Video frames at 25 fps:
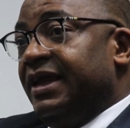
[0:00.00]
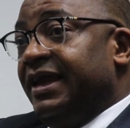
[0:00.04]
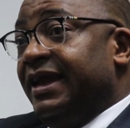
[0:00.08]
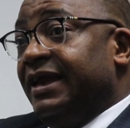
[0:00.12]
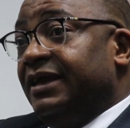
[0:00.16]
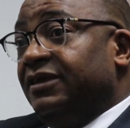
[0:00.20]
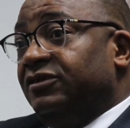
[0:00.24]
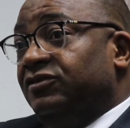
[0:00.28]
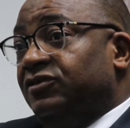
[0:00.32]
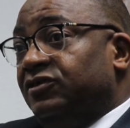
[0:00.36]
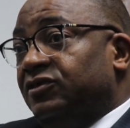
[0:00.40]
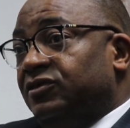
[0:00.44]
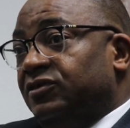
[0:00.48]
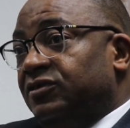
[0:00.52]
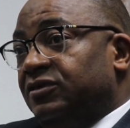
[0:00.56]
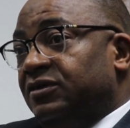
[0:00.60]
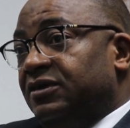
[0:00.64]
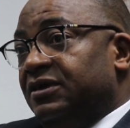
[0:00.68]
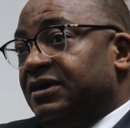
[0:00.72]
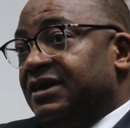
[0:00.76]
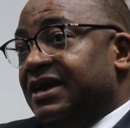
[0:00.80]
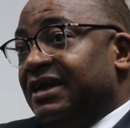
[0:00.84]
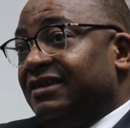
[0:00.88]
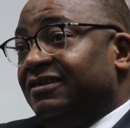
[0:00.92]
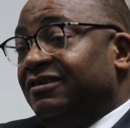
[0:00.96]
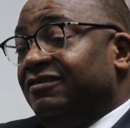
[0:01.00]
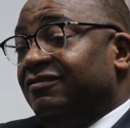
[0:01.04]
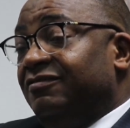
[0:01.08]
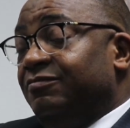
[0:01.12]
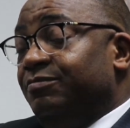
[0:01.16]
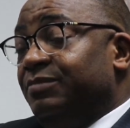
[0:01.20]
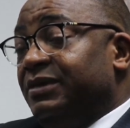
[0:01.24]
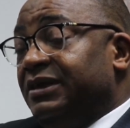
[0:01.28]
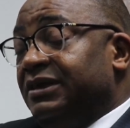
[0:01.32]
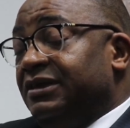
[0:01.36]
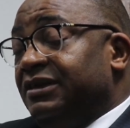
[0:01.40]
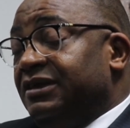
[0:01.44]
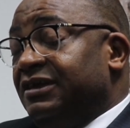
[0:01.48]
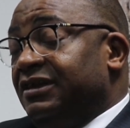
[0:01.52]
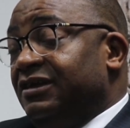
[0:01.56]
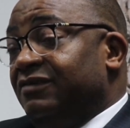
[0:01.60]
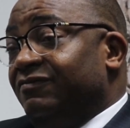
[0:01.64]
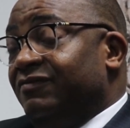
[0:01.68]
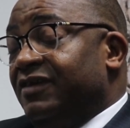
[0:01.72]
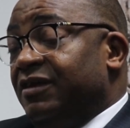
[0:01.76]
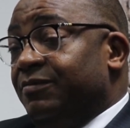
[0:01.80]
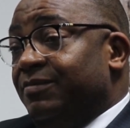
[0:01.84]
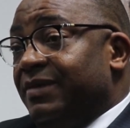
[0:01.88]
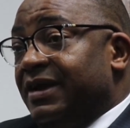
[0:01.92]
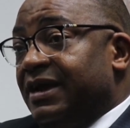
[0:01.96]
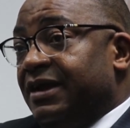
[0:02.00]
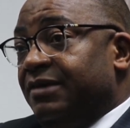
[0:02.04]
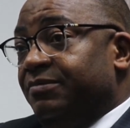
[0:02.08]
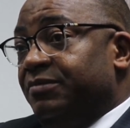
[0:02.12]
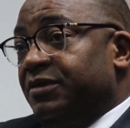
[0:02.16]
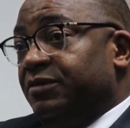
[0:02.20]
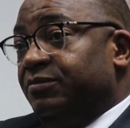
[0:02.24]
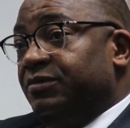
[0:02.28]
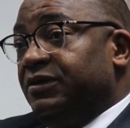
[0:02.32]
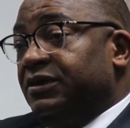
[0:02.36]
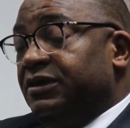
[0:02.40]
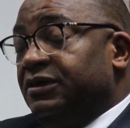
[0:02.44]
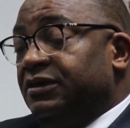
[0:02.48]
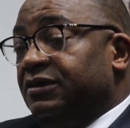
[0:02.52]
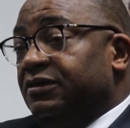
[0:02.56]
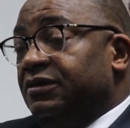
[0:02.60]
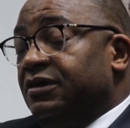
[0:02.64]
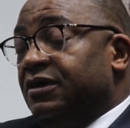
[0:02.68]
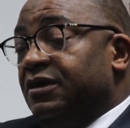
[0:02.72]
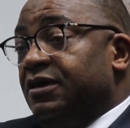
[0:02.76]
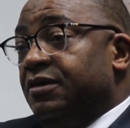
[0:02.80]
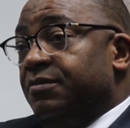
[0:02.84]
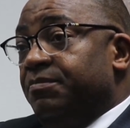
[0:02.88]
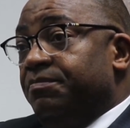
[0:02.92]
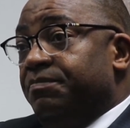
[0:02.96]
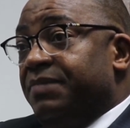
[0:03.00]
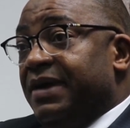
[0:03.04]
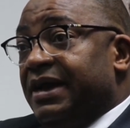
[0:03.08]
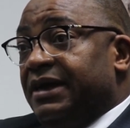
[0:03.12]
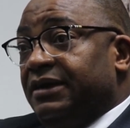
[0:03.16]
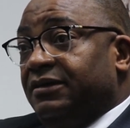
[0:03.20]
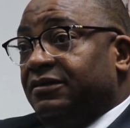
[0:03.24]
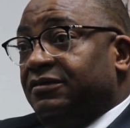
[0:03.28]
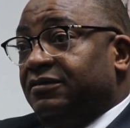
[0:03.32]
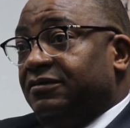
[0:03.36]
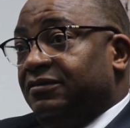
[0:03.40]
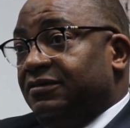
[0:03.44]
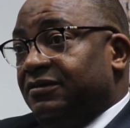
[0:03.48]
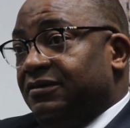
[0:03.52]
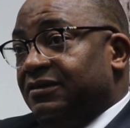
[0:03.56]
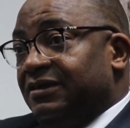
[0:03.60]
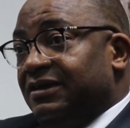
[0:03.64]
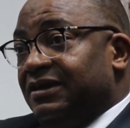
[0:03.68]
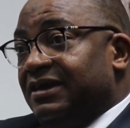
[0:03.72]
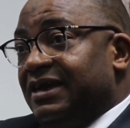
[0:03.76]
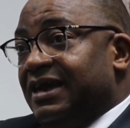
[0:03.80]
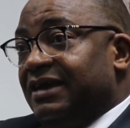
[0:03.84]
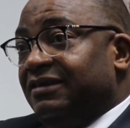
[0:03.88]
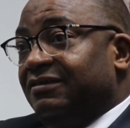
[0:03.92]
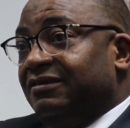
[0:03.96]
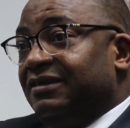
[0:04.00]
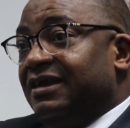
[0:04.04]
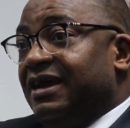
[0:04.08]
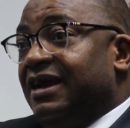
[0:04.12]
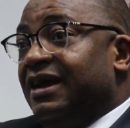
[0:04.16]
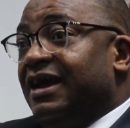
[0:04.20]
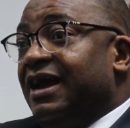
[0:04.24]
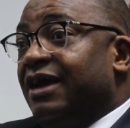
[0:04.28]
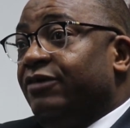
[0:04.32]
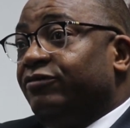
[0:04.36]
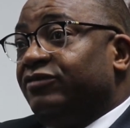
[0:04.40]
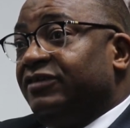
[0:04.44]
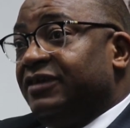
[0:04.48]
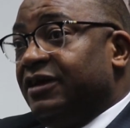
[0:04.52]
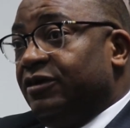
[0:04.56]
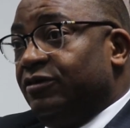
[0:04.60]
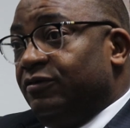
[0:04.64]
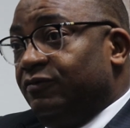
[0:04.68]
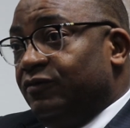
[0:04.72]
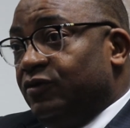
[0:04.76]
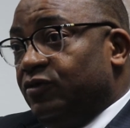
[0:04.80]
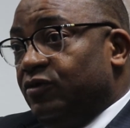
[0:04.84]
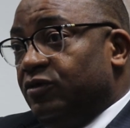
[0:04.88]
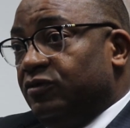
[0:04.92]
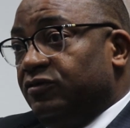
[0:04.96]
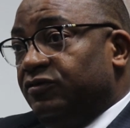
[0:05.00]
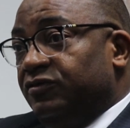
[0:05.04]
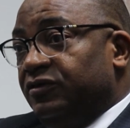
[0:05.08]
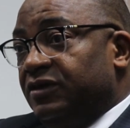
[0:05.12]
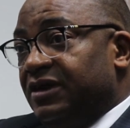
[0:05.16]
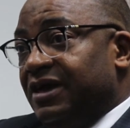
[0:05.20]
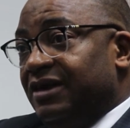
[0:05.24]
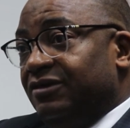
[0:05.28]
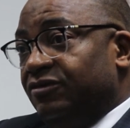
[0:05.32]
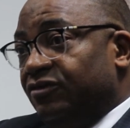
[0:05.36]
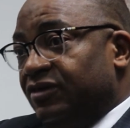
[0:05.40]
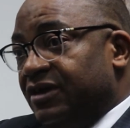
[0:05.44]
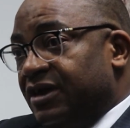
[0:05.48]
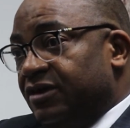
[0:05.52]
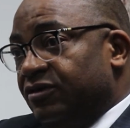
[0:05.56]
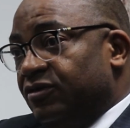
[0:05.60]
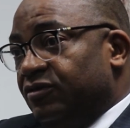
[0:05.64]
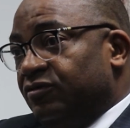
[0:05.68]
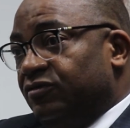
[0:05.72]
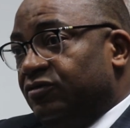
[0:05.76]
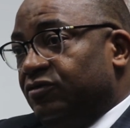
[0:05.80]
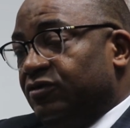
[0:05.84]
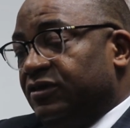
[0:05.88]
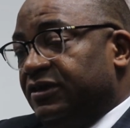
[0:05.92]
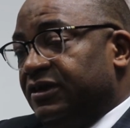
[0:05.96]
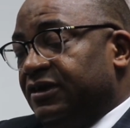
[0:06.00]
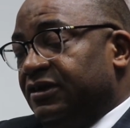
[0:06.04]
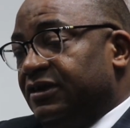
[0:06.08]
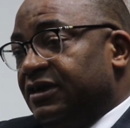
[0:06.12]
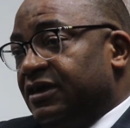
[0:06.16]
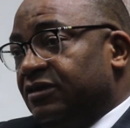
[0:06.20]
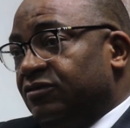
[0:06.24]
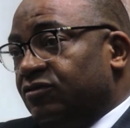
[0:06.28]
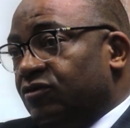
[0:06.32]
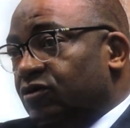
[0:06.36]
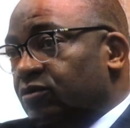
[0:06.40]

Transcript: hedge that is being delivered by maybe banks that are outside of the country, and you can also take that